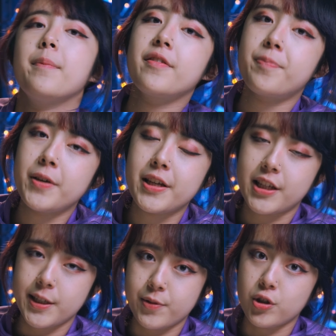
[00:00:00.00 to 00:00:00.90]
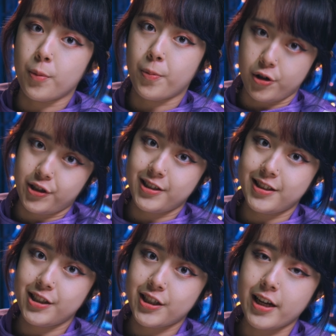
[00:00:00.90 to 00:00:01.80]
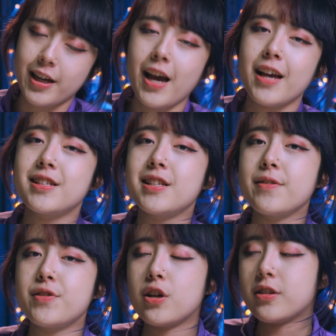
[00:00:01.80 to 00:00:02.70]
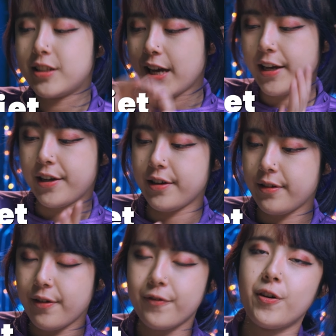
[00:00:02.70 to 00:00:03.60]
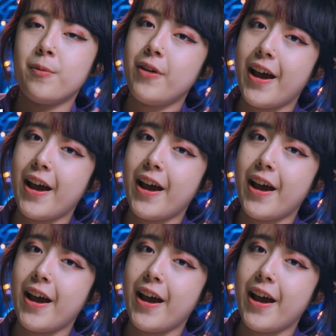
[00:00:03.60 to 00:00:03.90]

MFP keeps your portions in check and saves your diet from